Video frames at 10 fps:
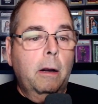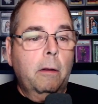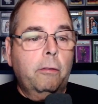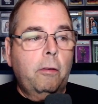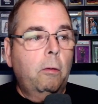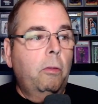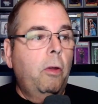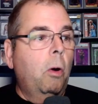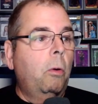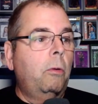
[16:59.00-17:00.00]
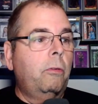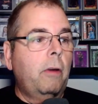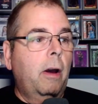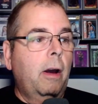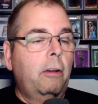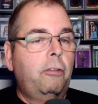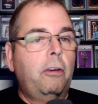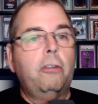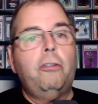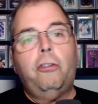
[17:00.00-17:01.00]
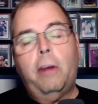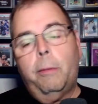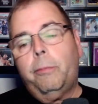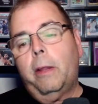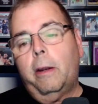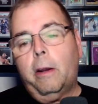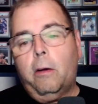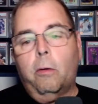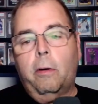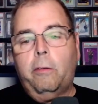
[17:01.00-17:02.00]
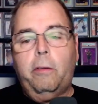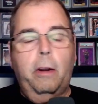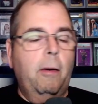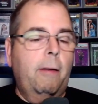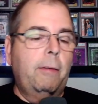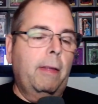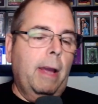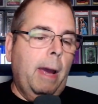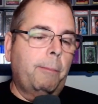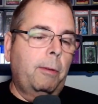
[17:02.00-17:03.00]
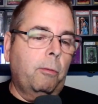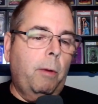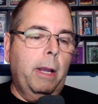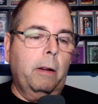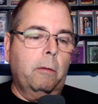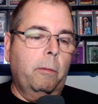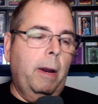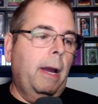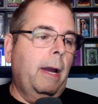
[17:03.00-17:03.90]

So those just shipped. And of course, you know, everything happens while you're away.